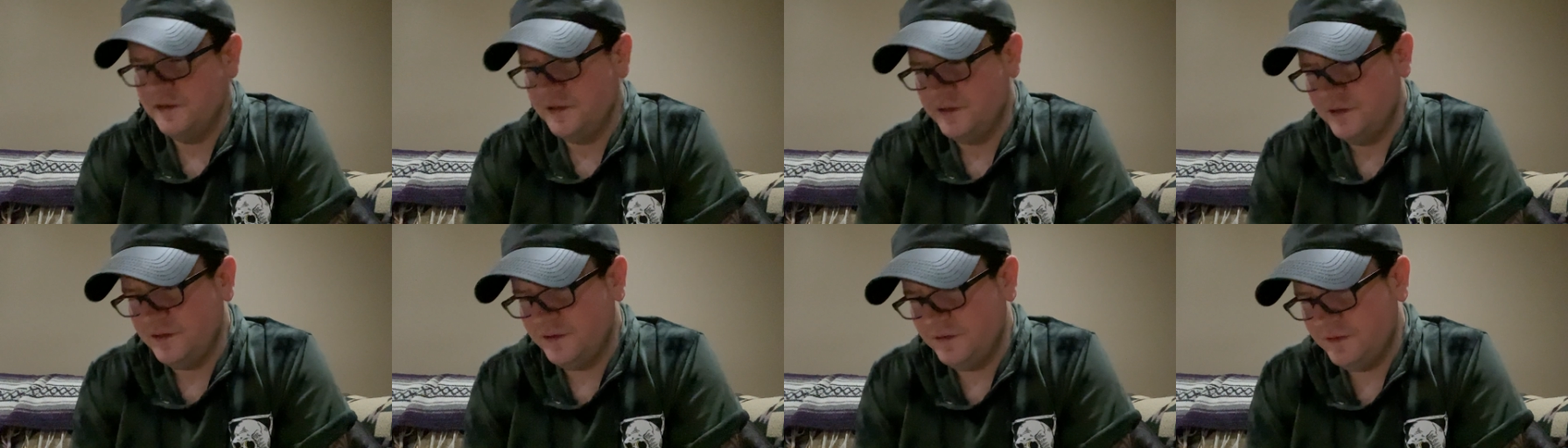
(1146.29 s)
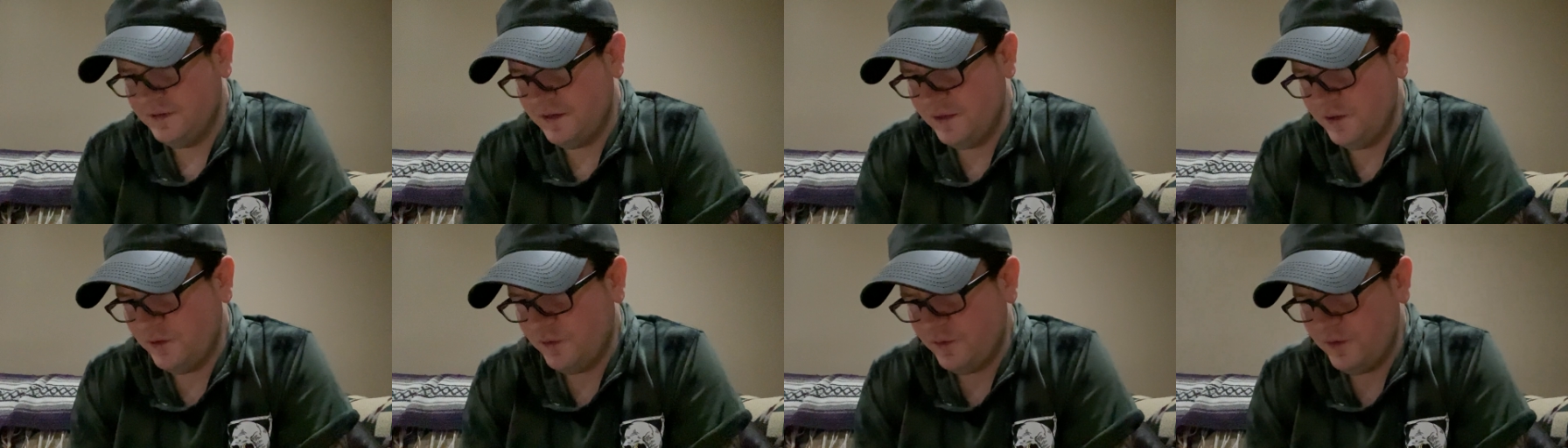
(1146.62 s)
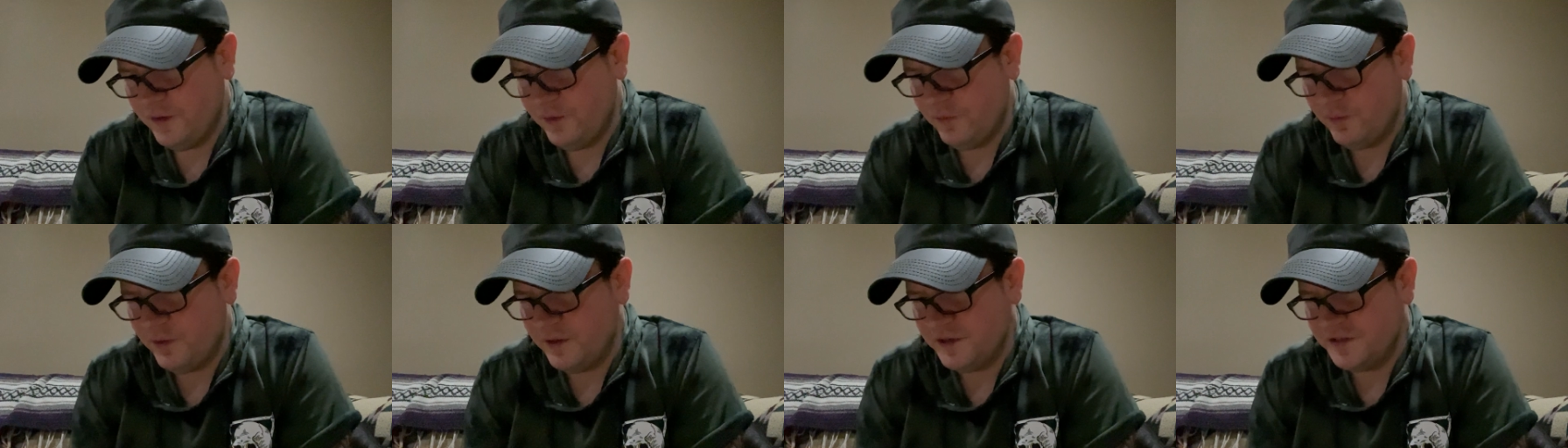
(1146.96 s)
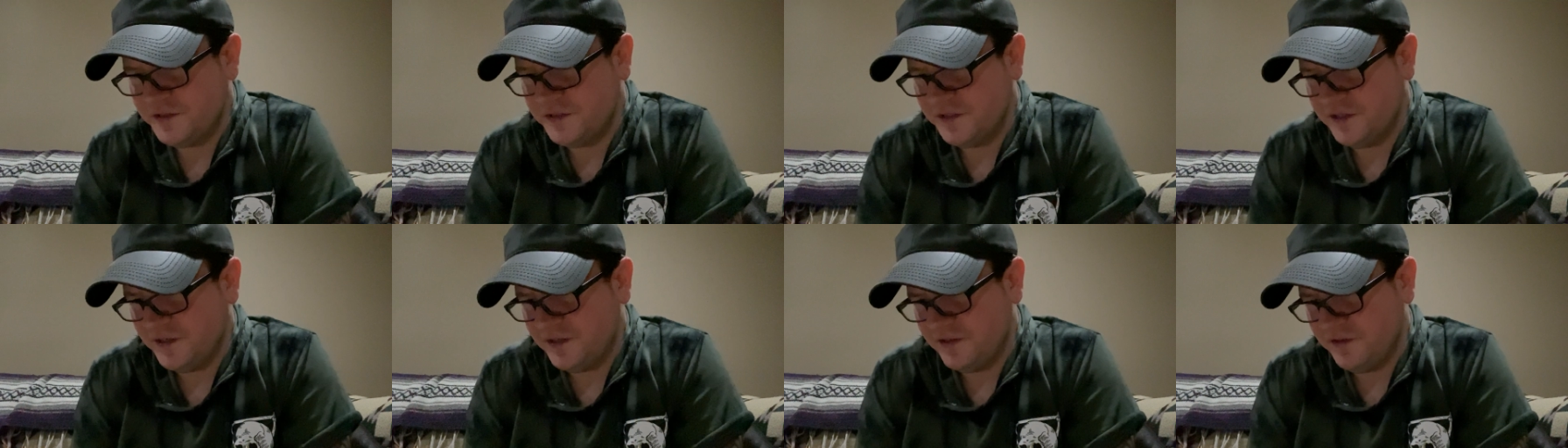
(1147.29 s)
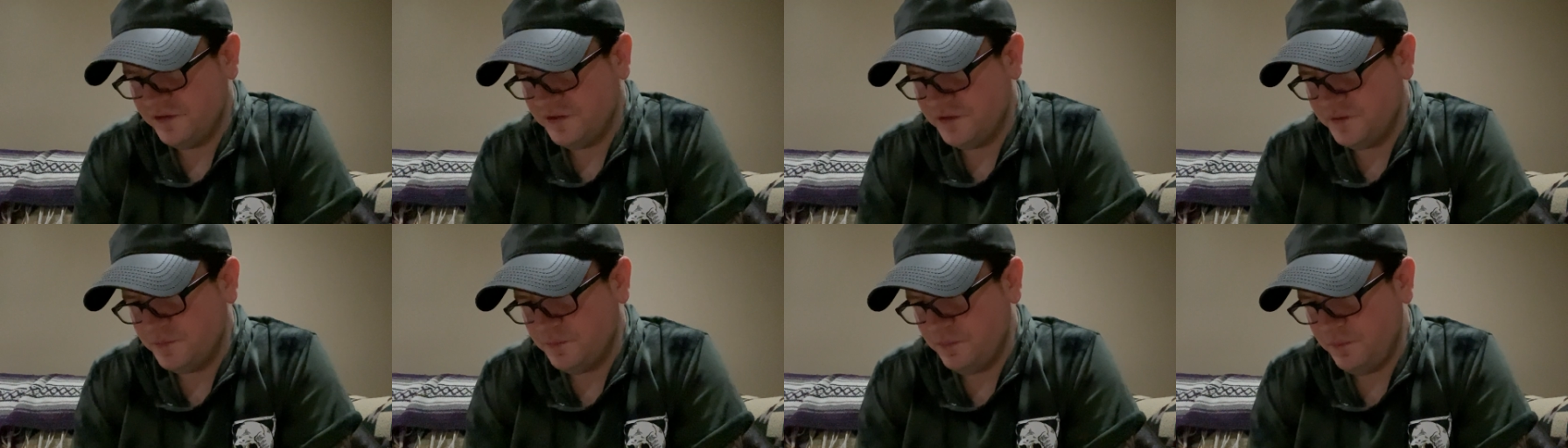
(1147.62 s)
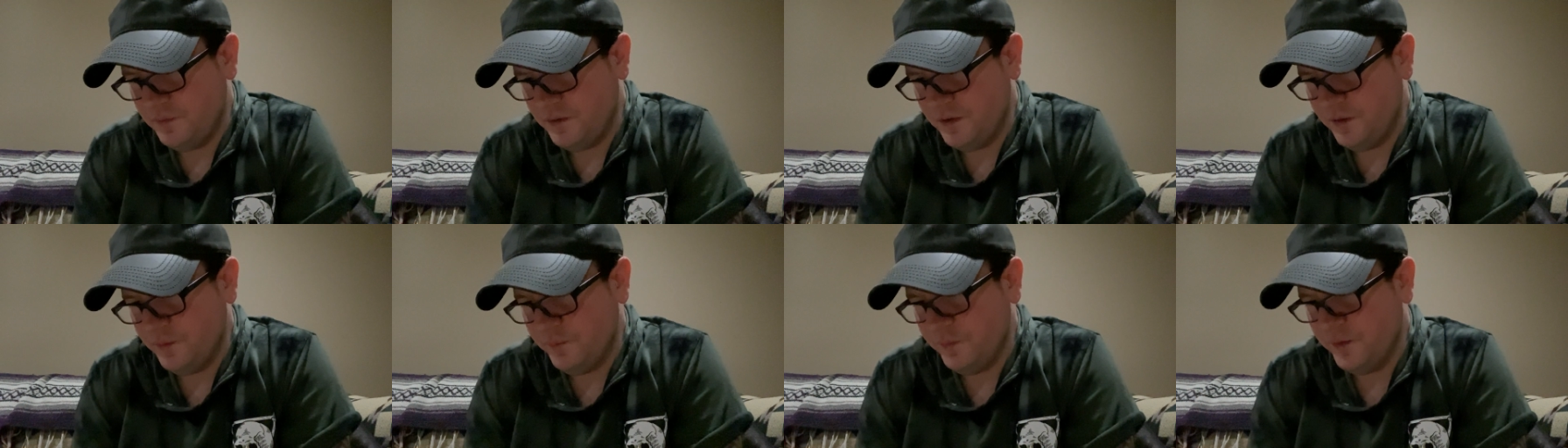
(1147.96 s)
Uh, I know I watched it because
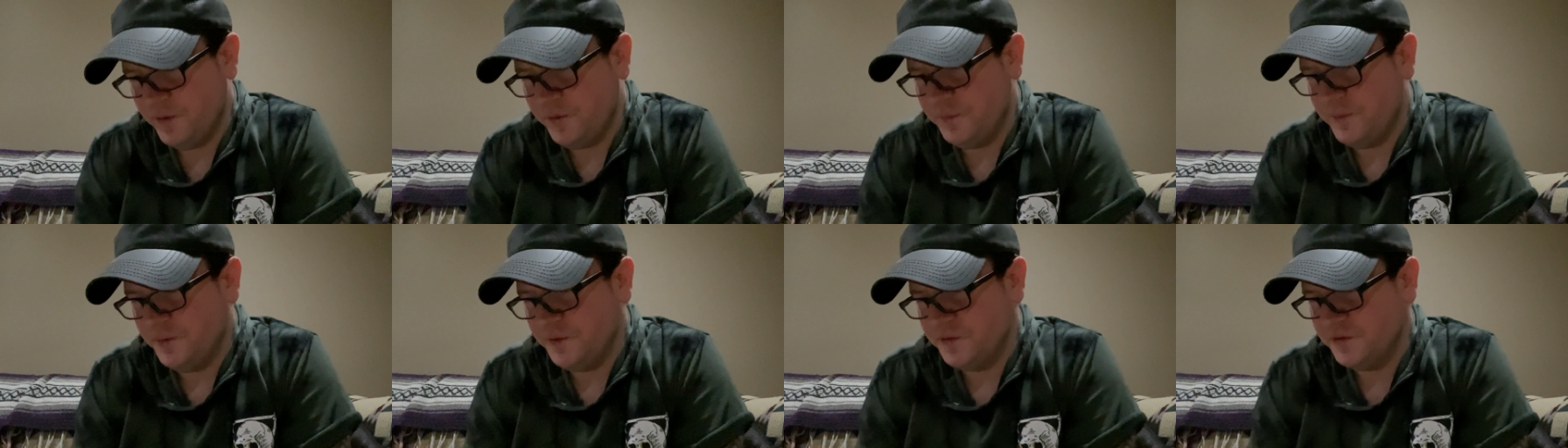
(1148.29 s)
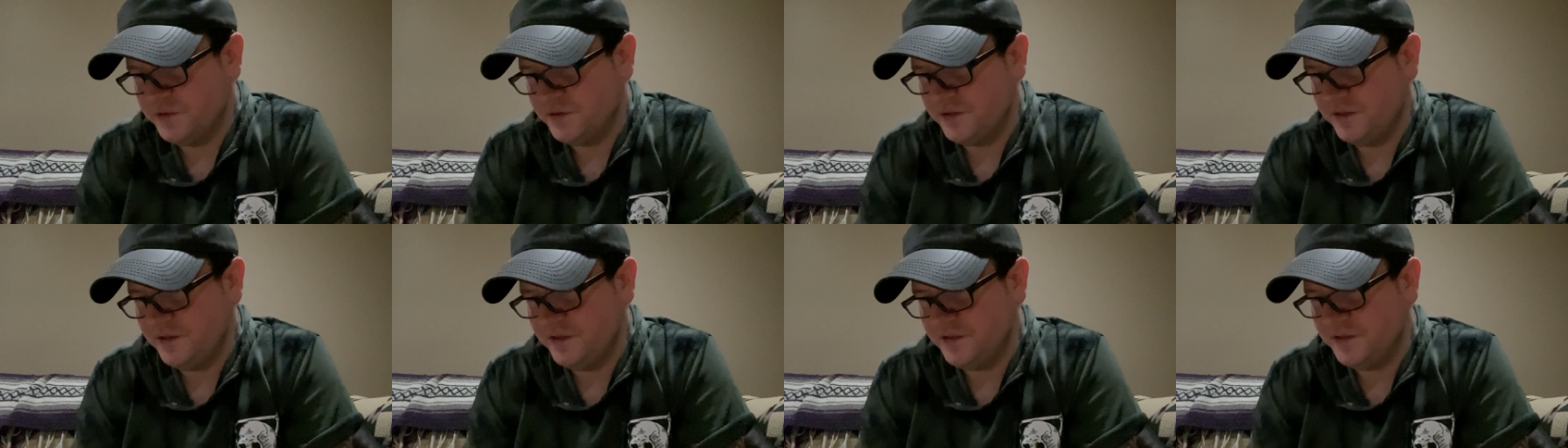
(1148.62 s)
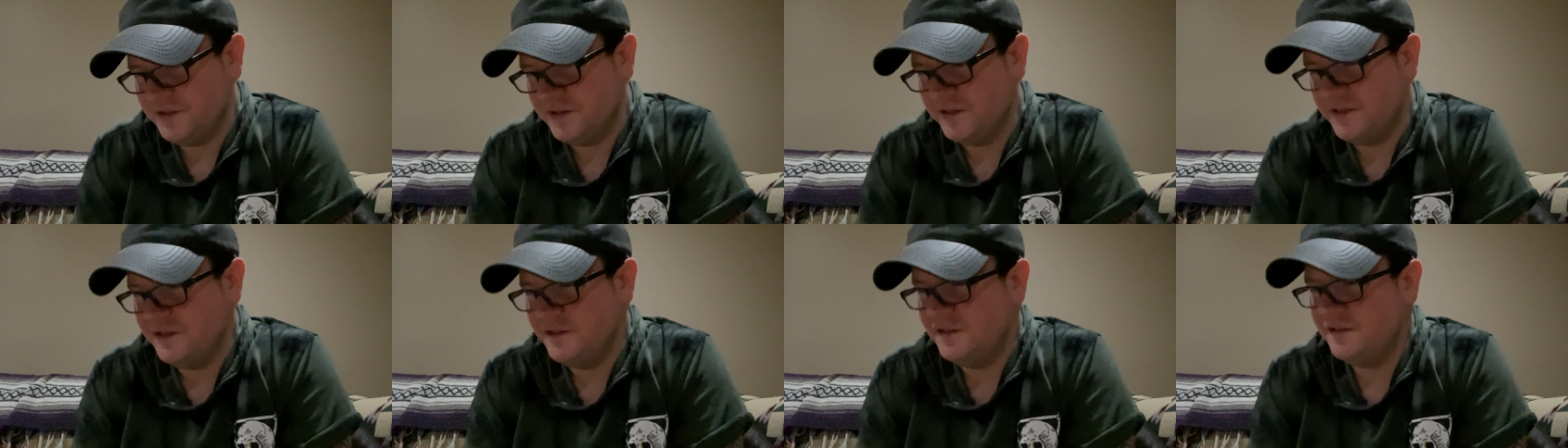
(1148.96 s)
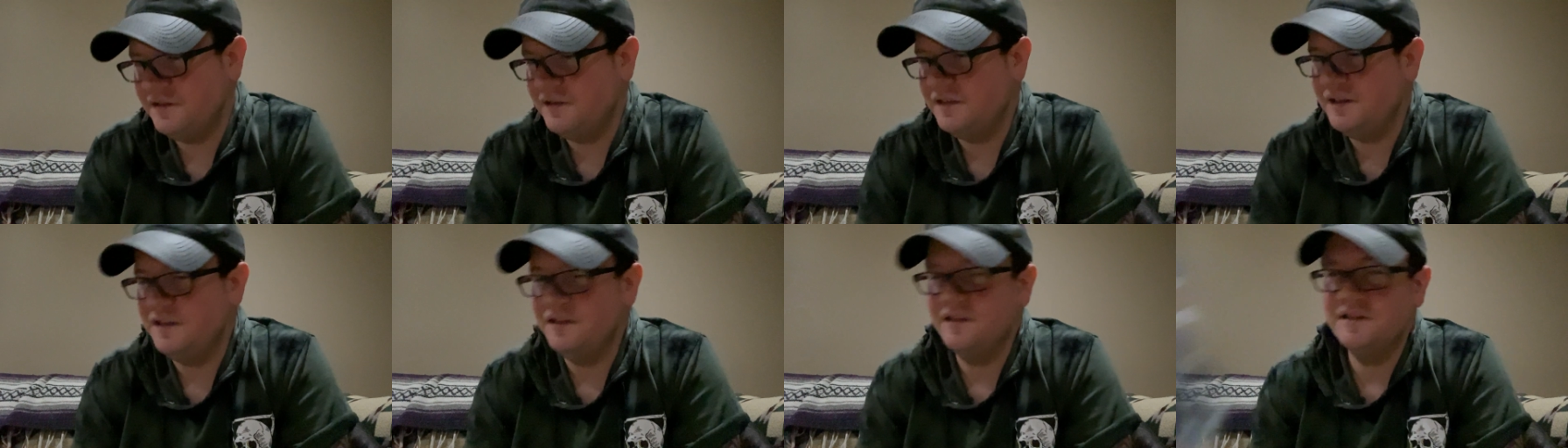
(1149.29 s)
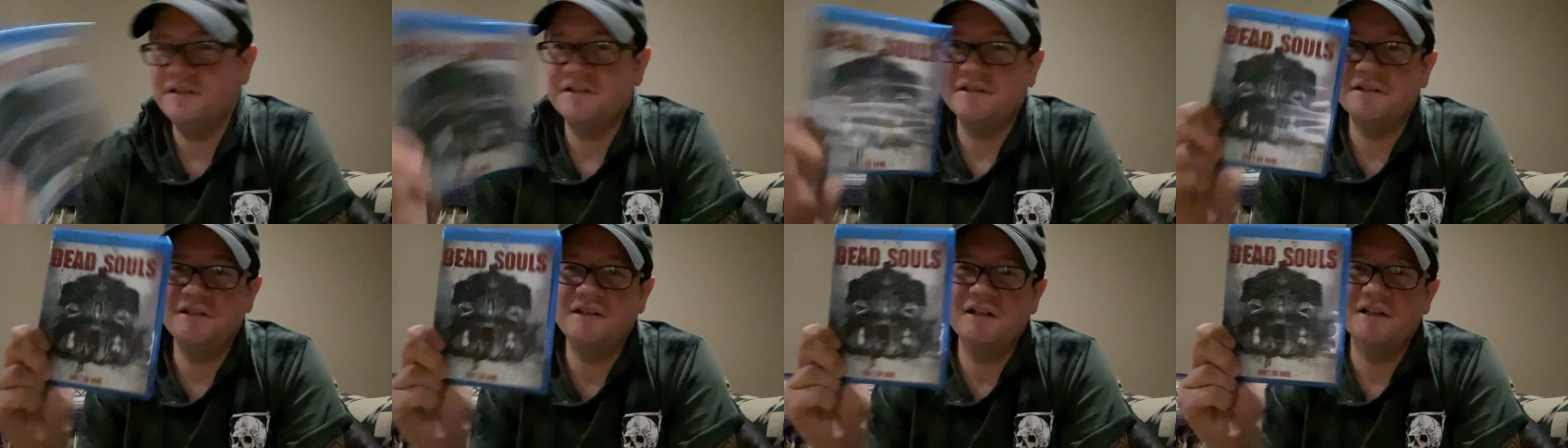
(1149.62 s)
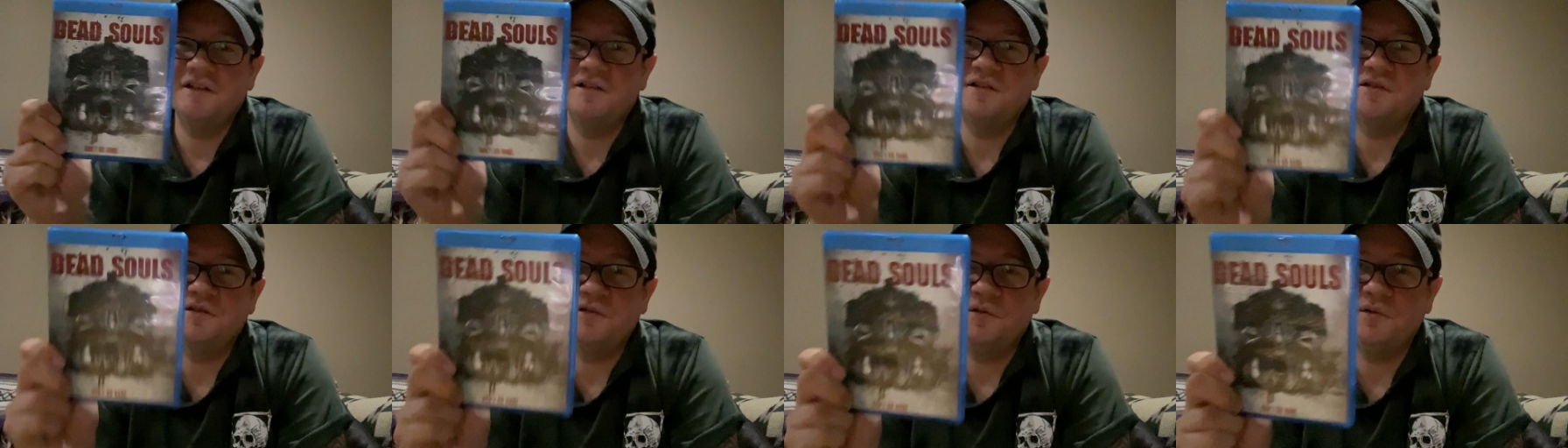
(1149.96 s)
uh, Bill is in it, and that is
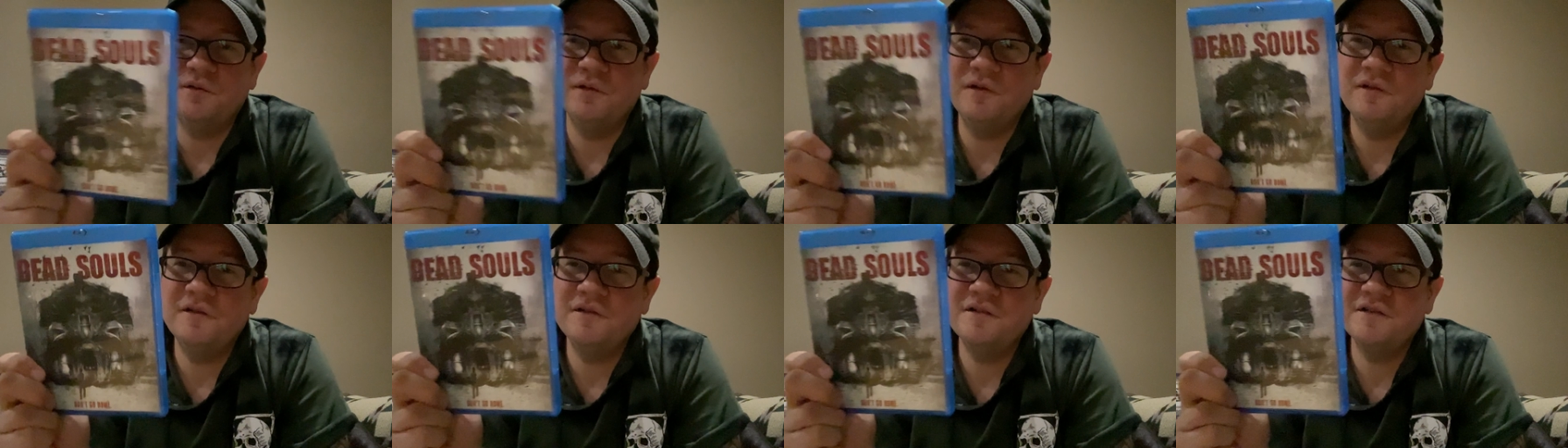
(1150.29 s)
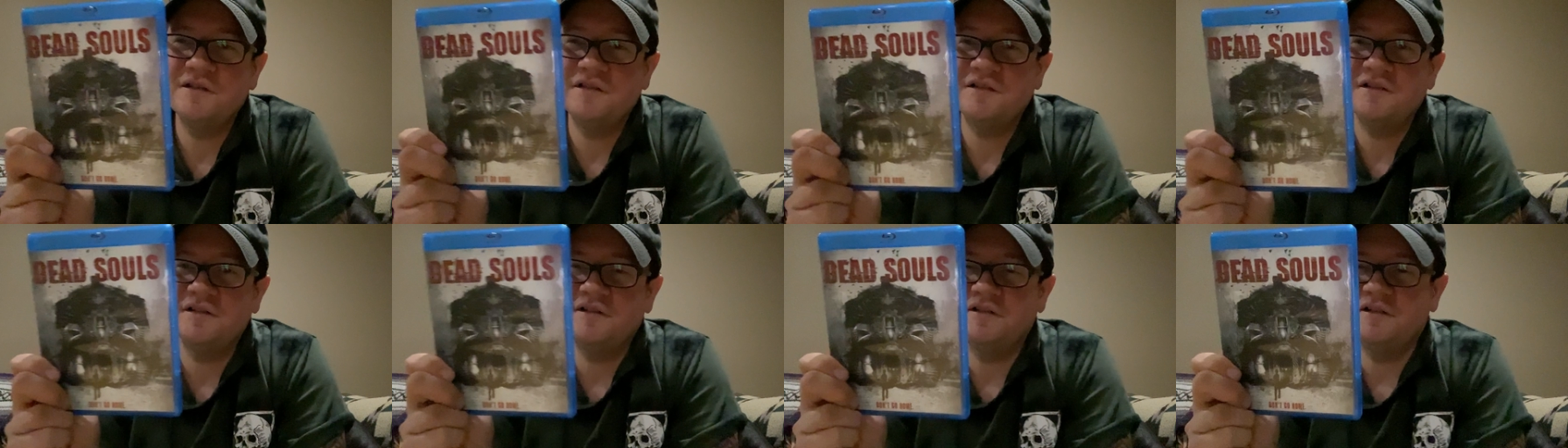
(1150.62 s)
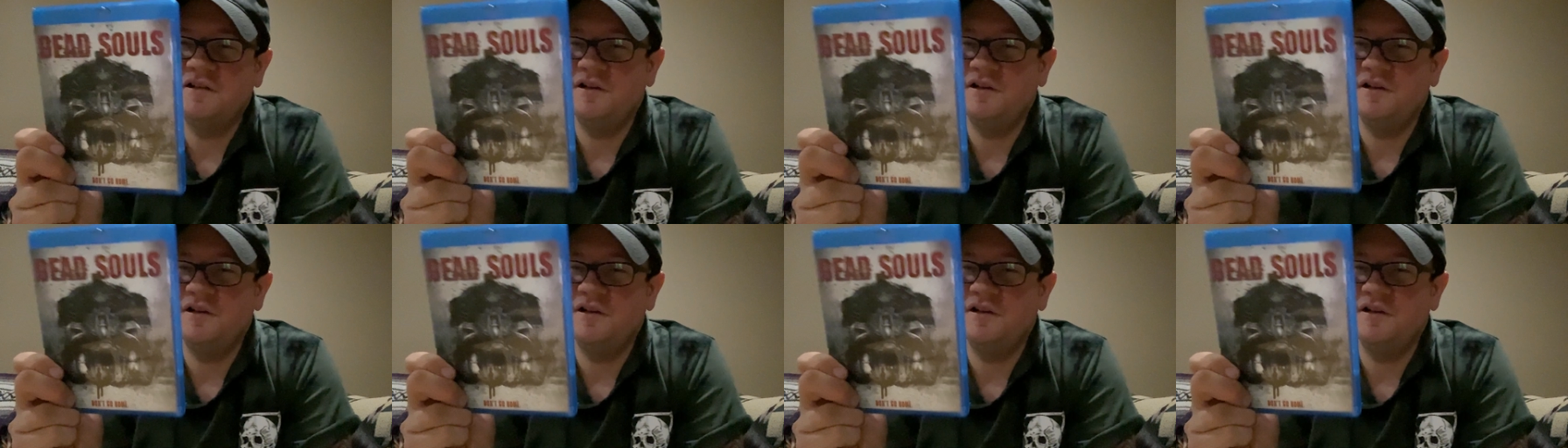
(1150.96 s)
Dead Souls,